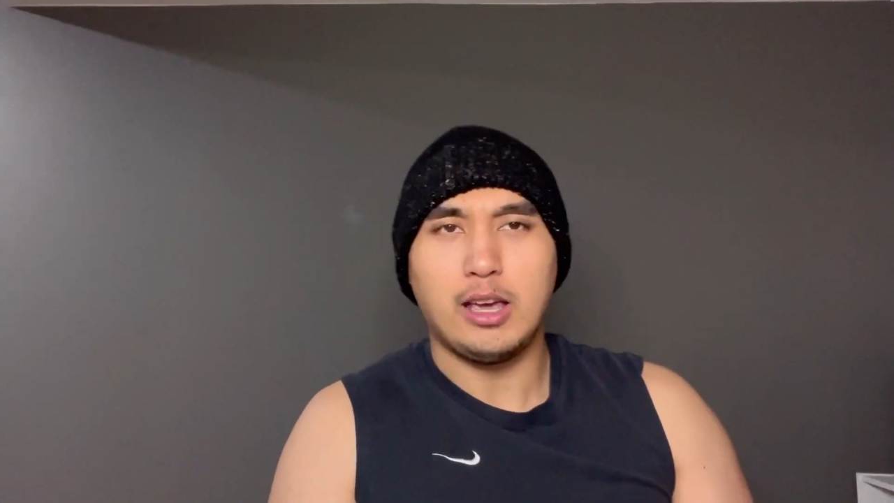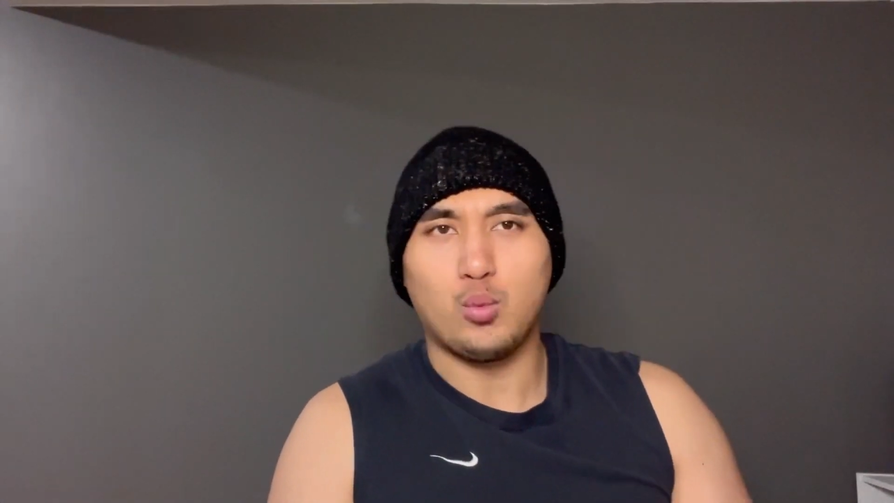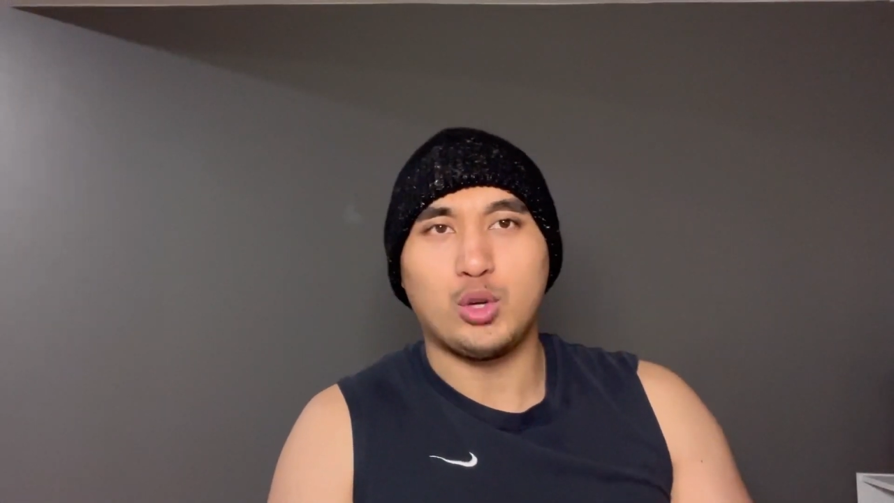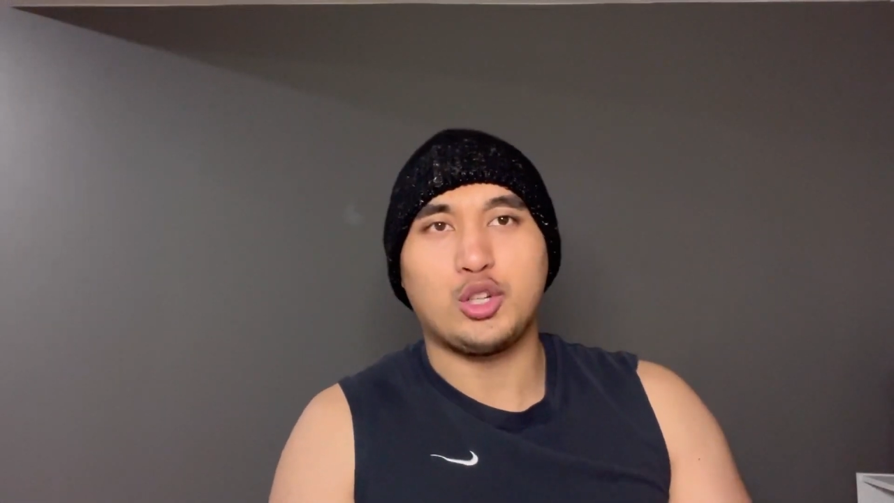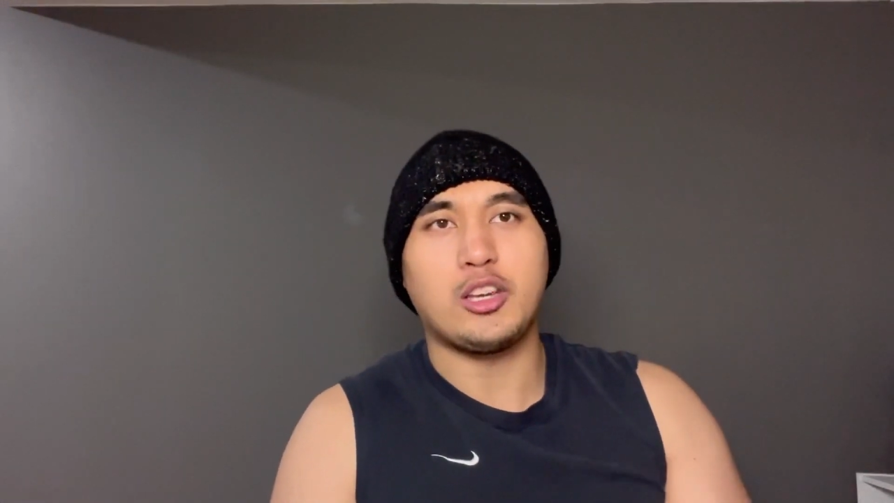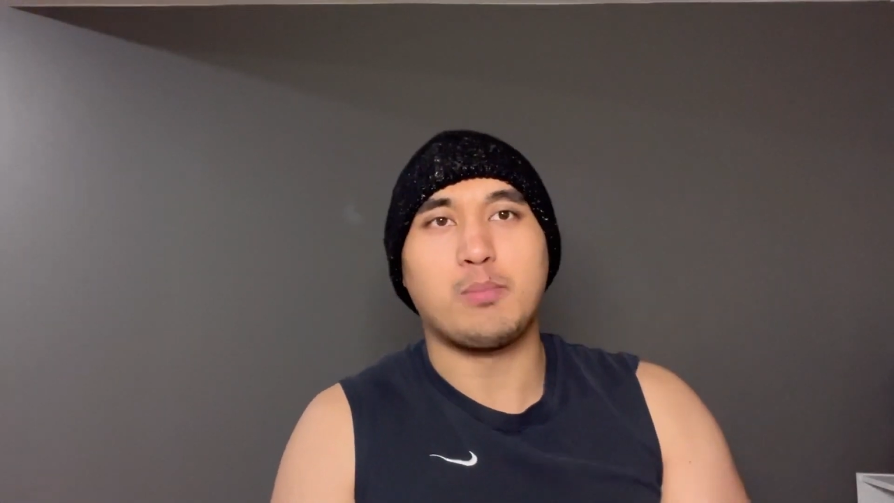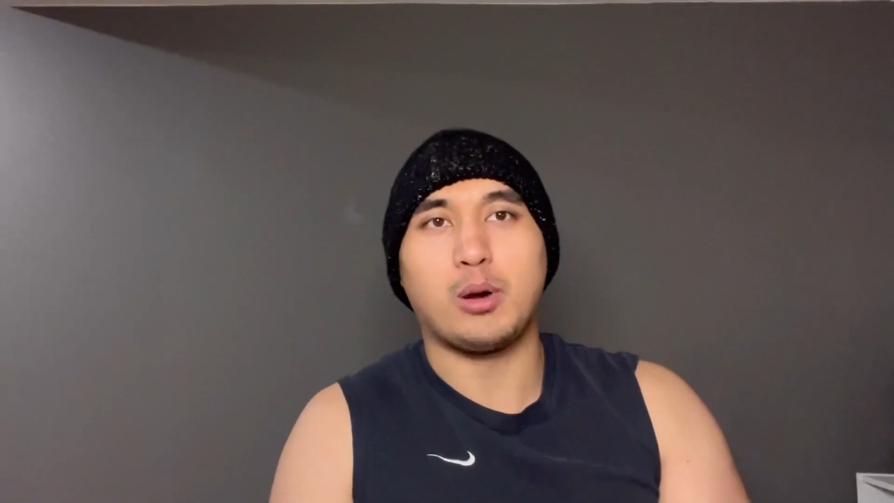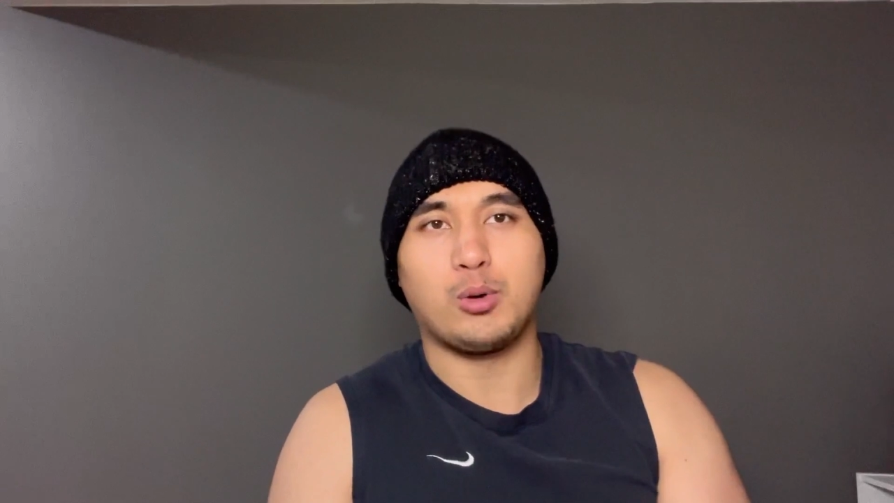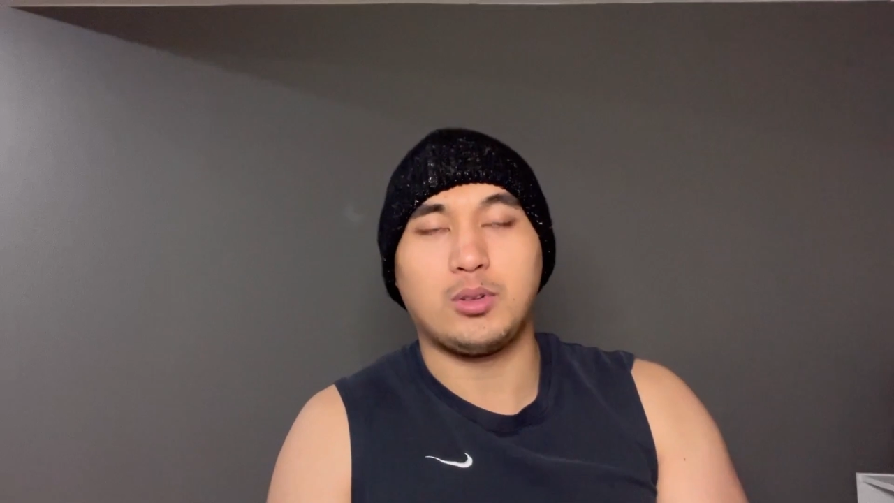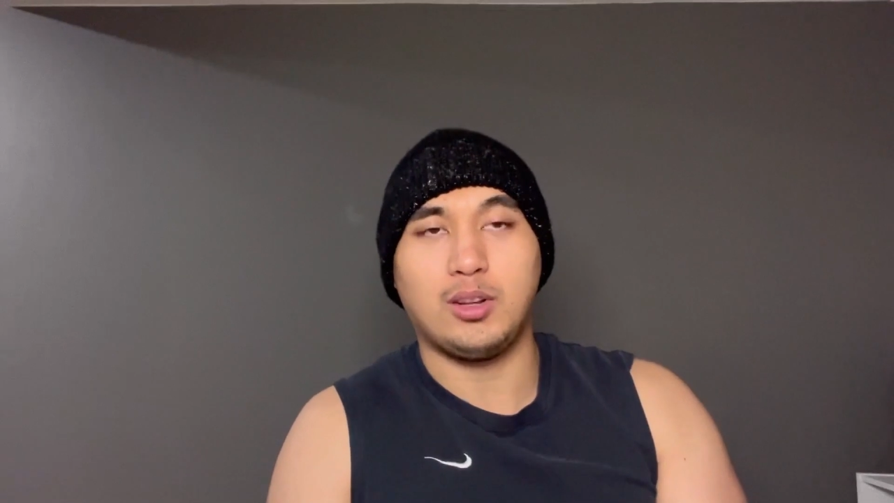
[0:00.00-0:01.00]
in which he
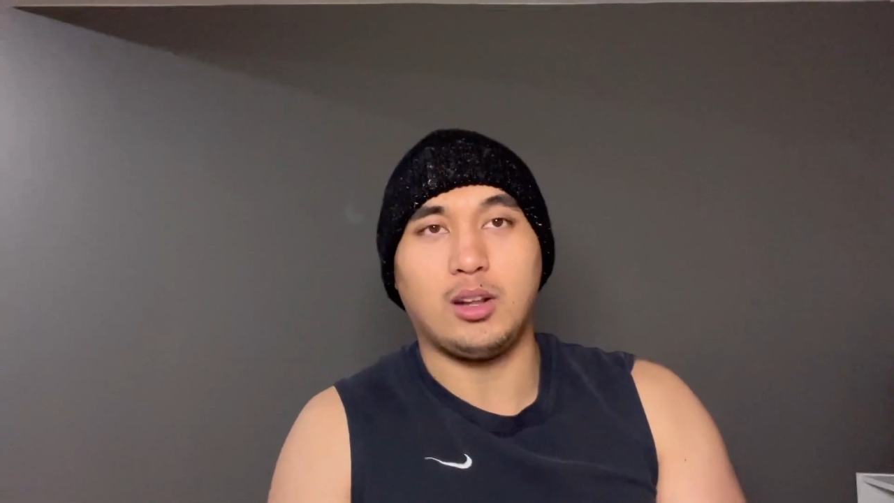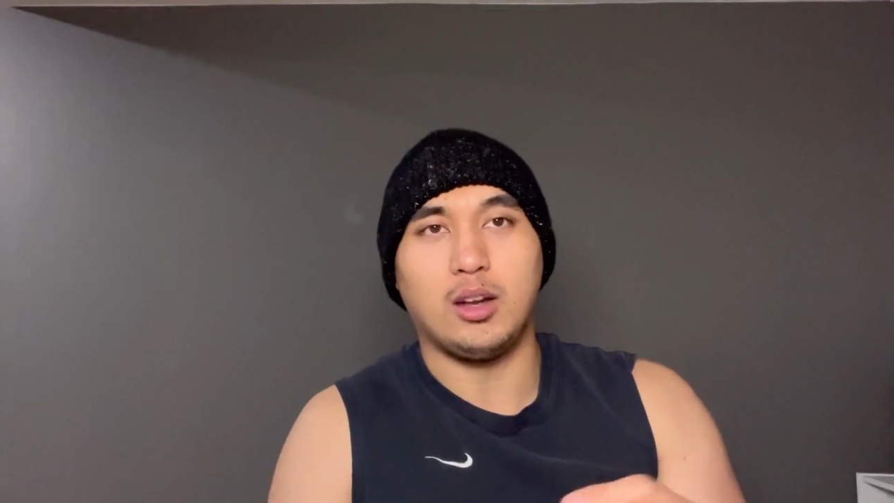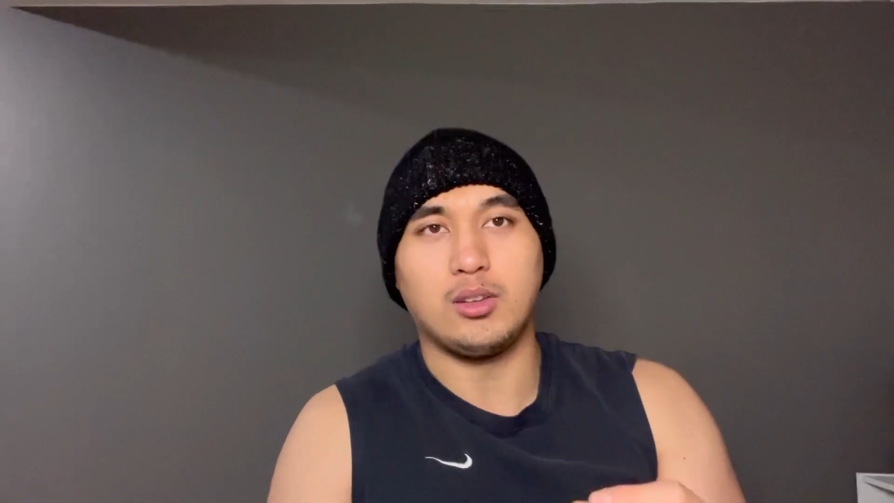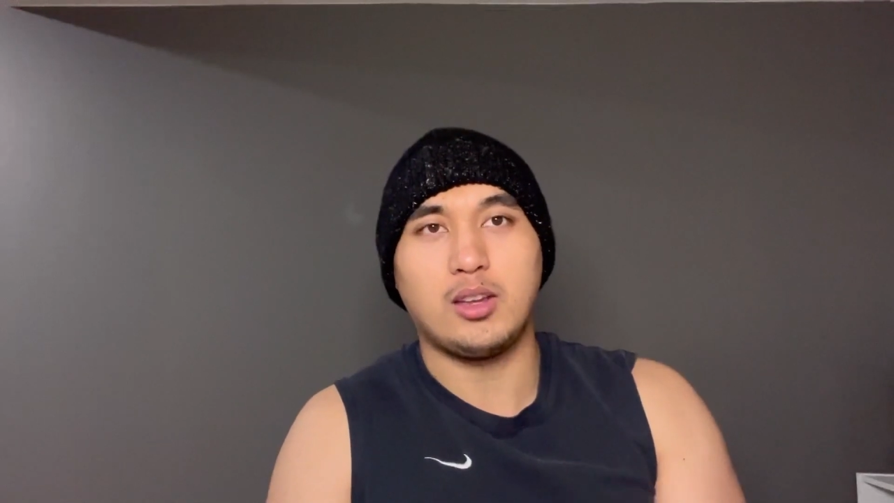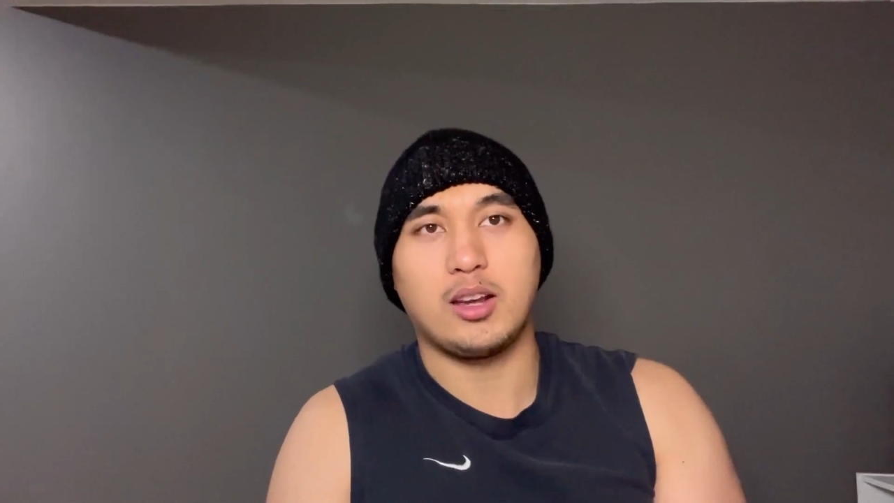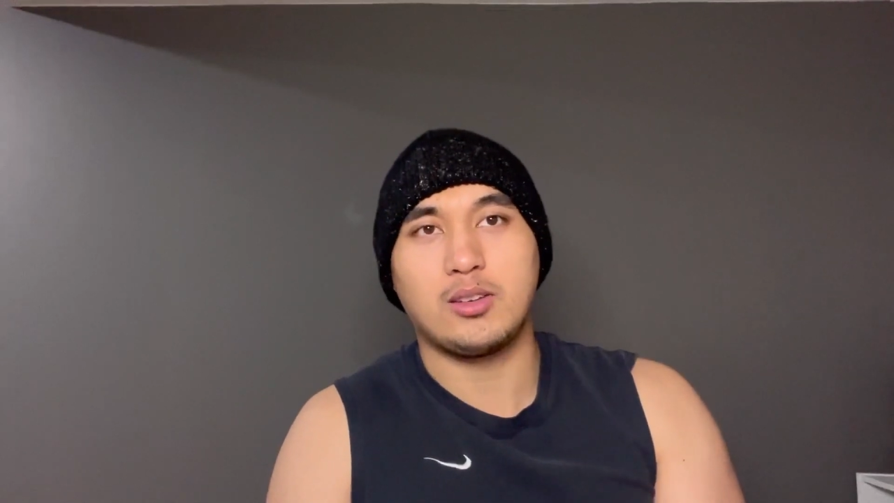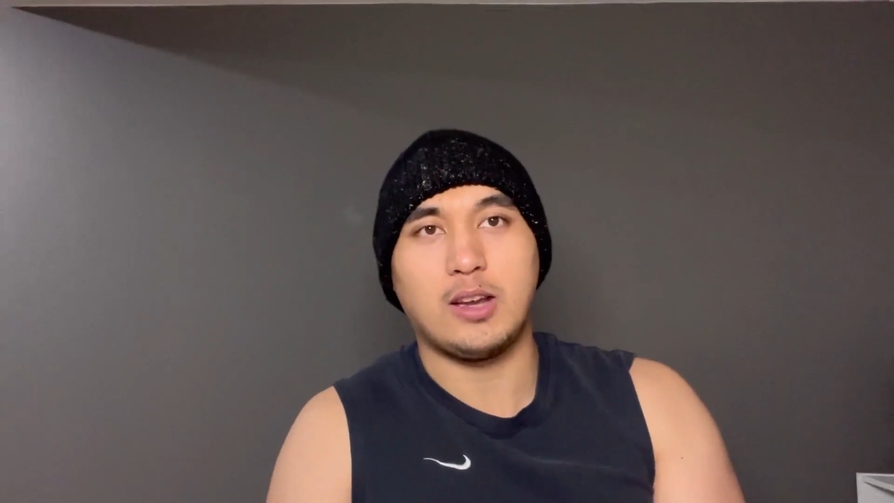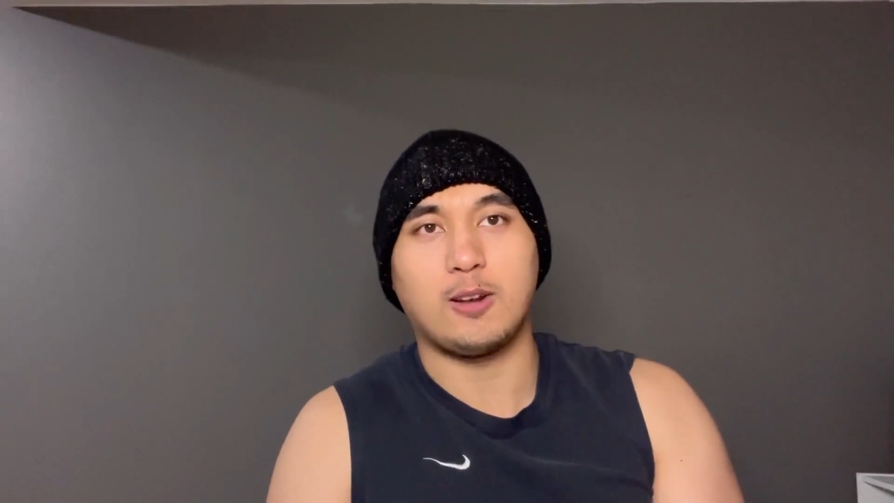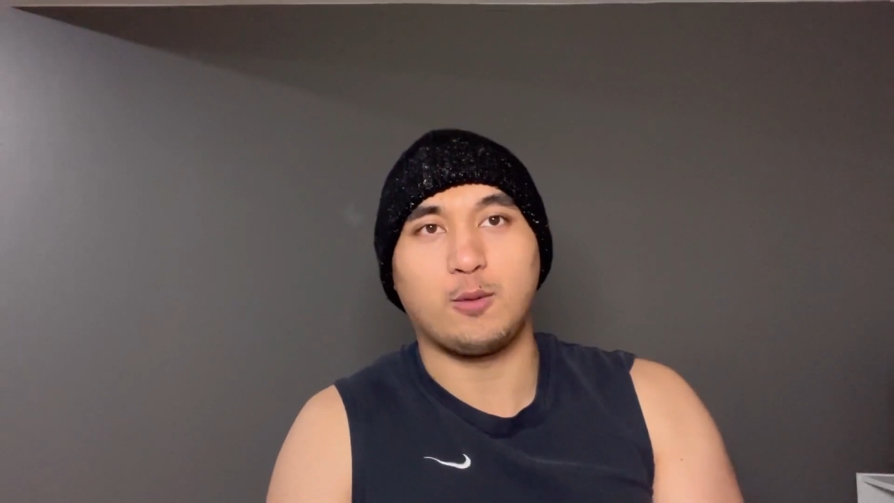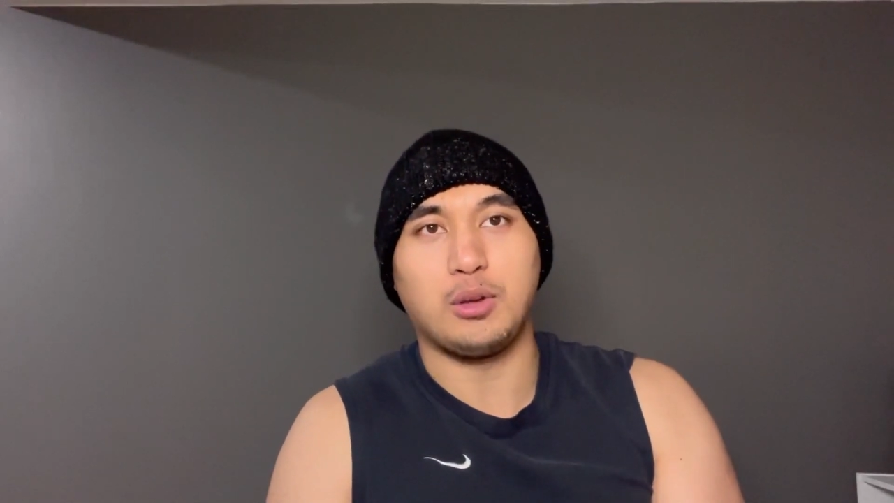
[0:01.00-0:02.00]
posted a TikTok